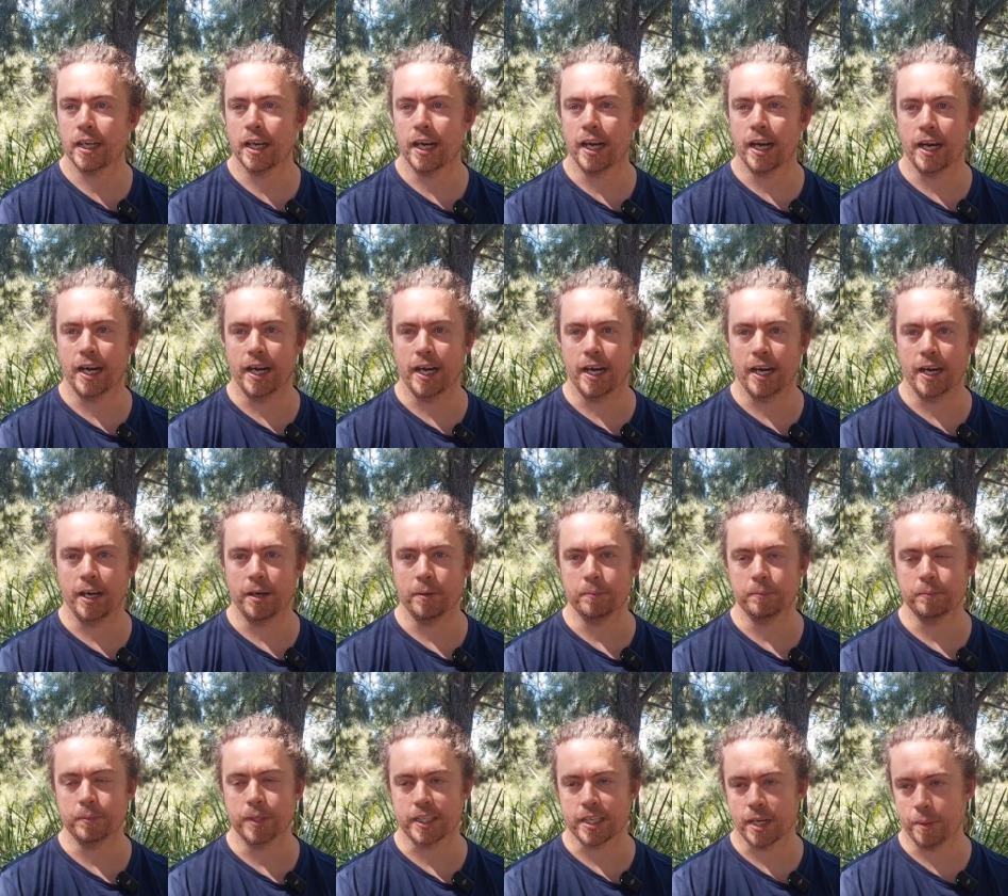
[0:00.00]

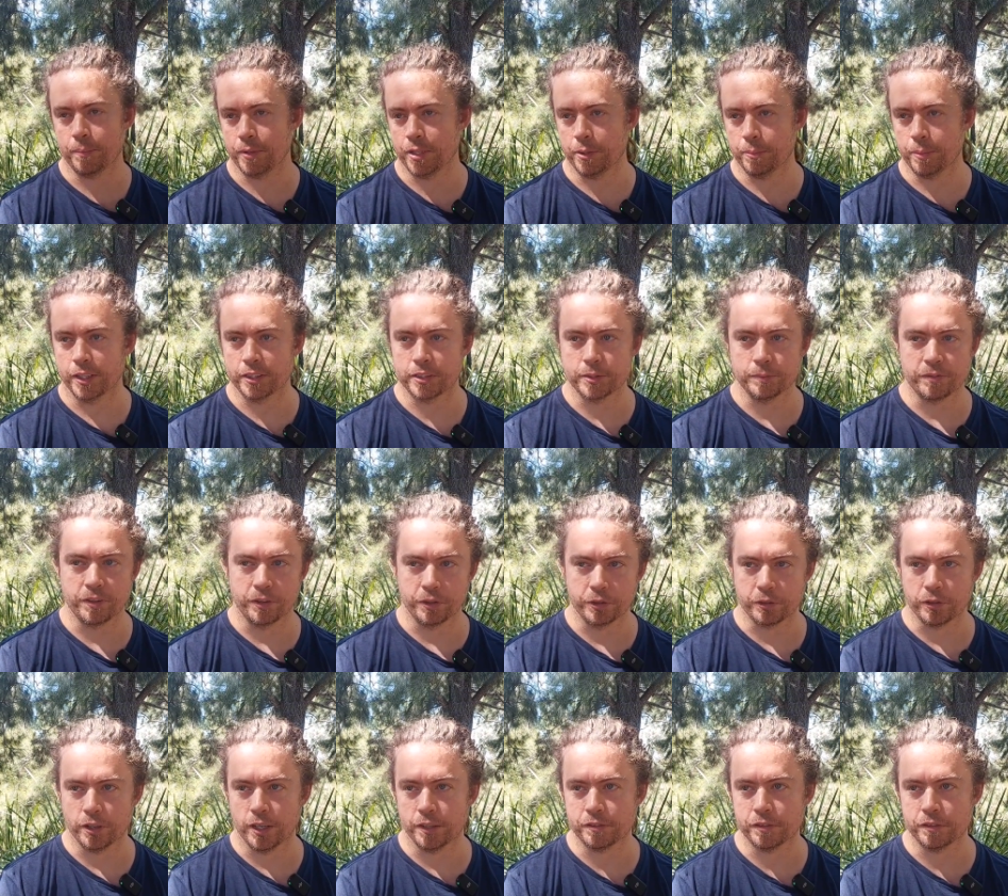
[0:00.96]
accompanied by some
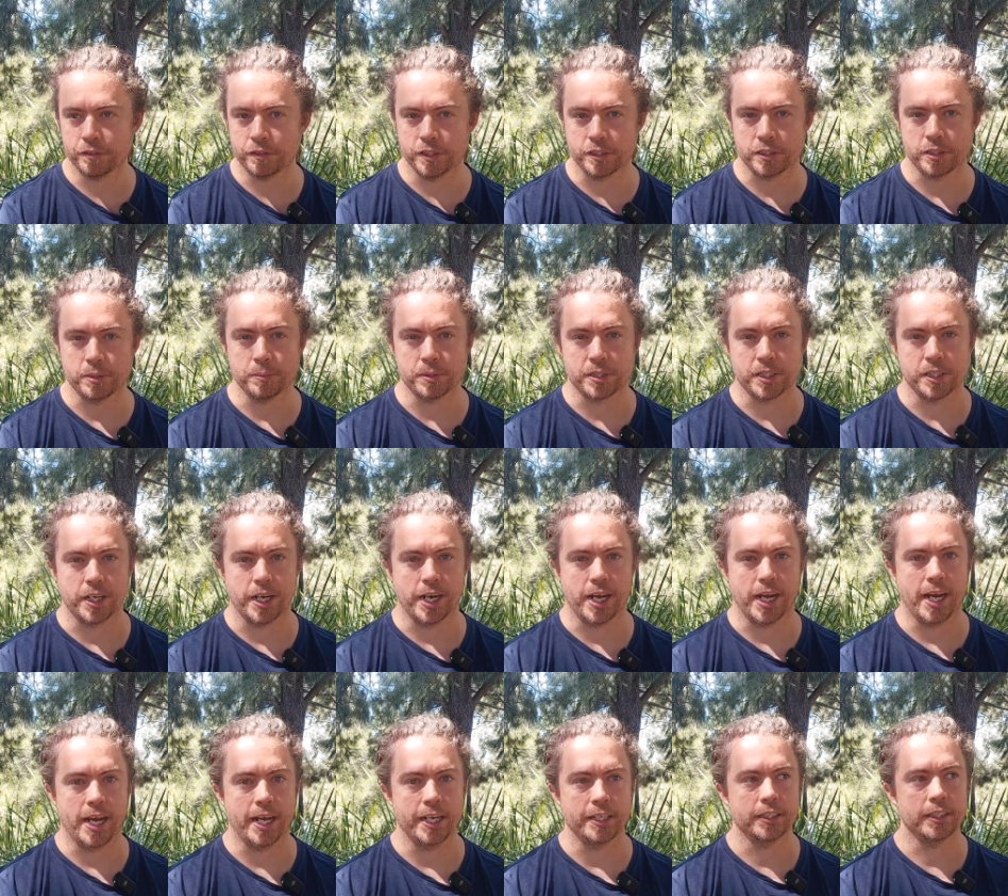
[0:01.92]
photographs of systems that I
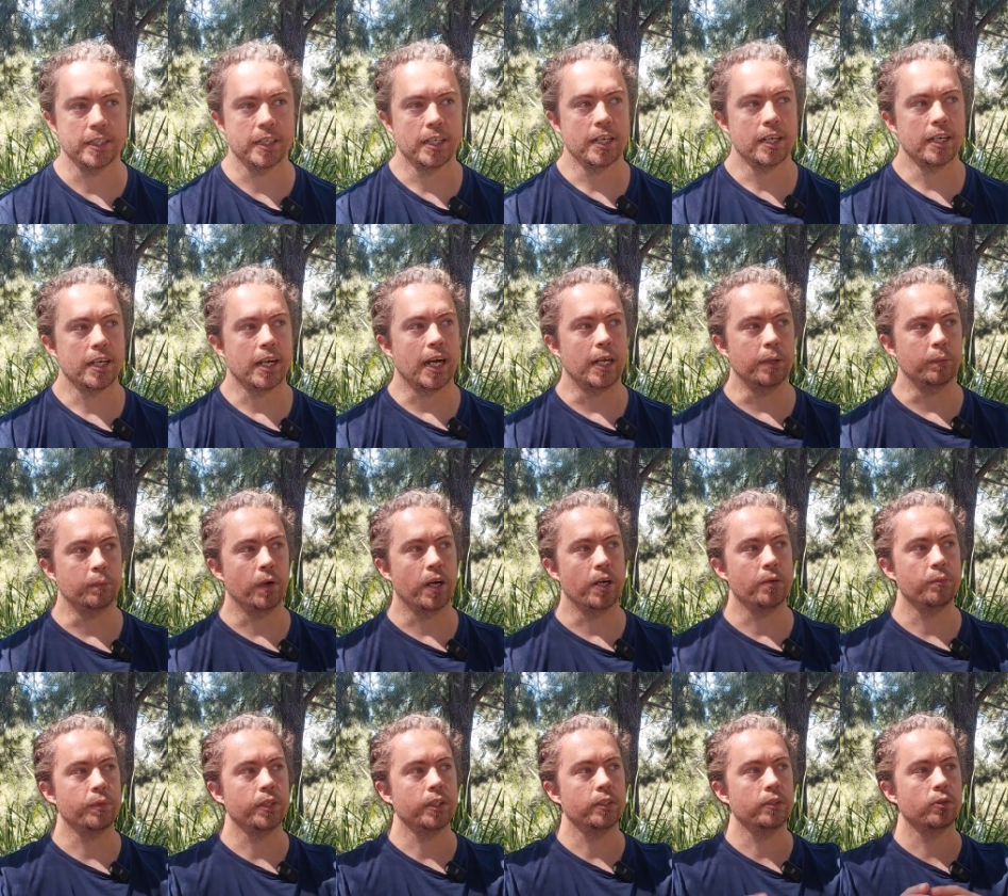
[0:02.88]
had. And
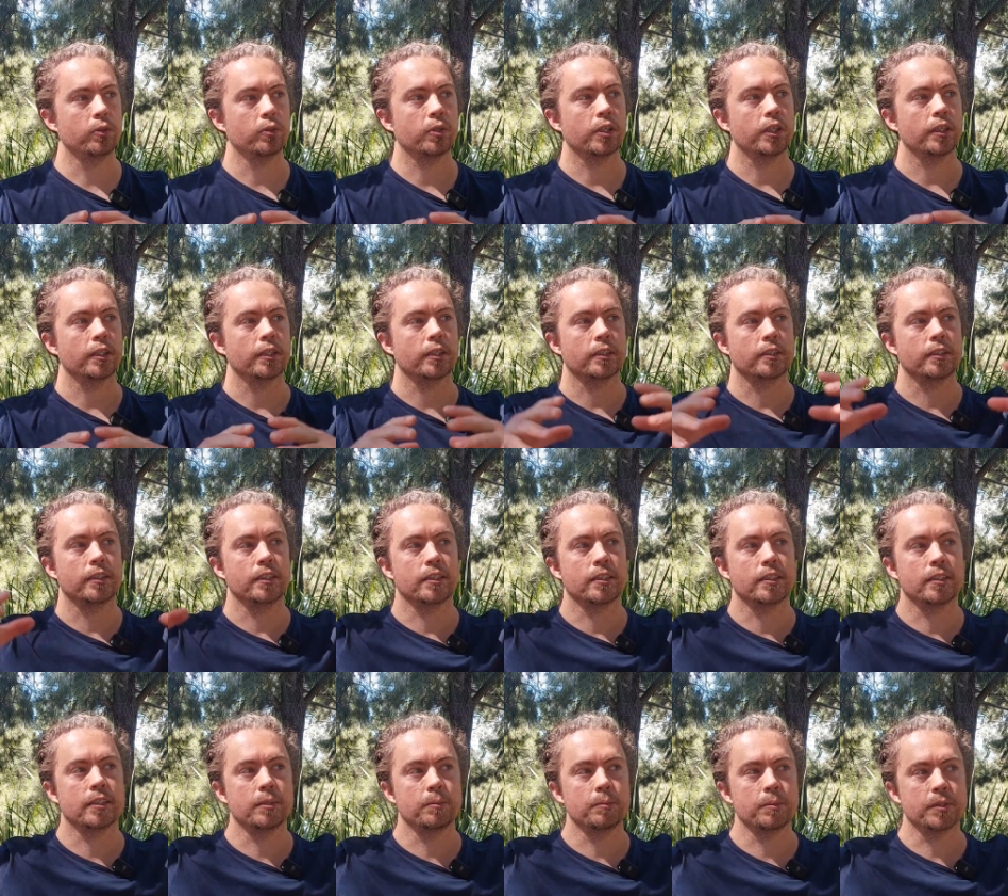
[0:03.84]
when we look at the
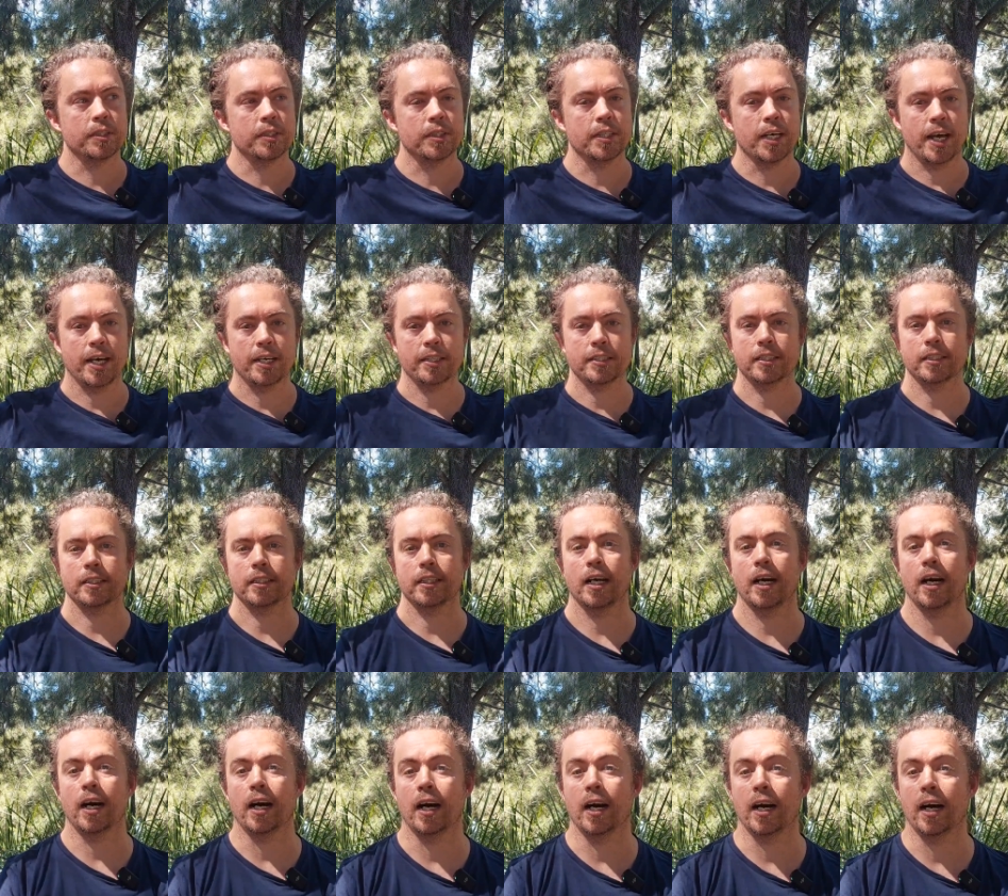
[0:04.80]
systems that
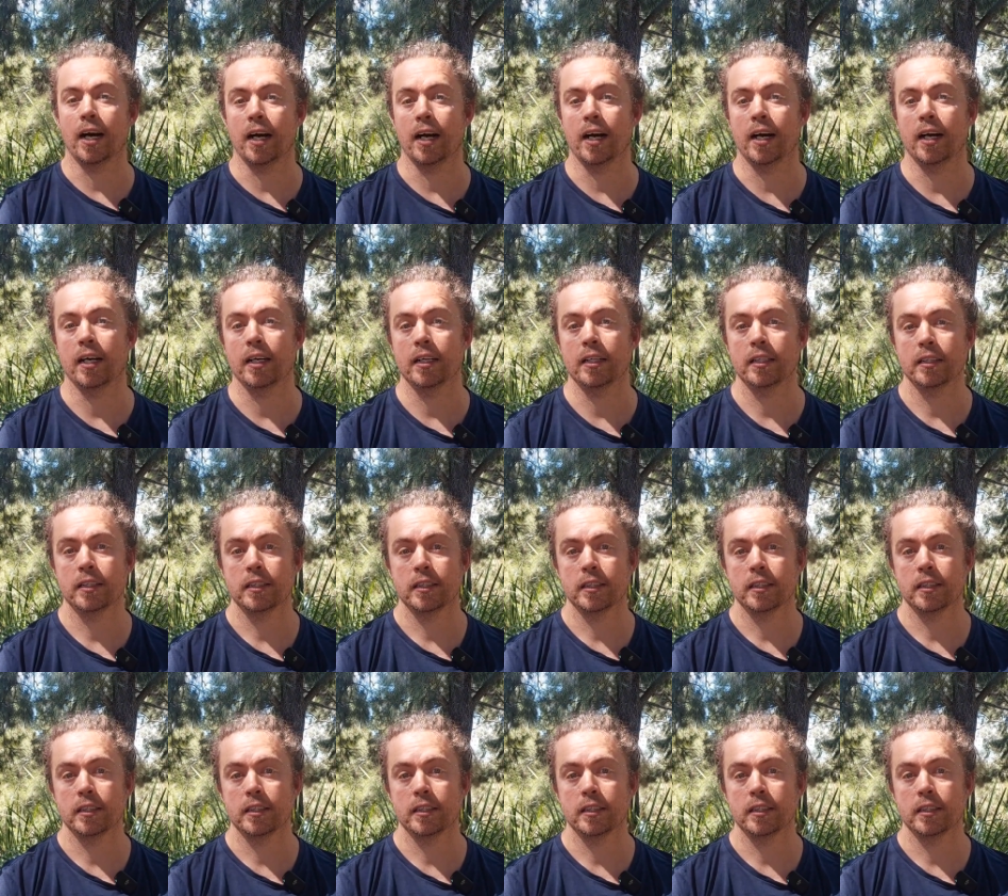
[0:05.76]
are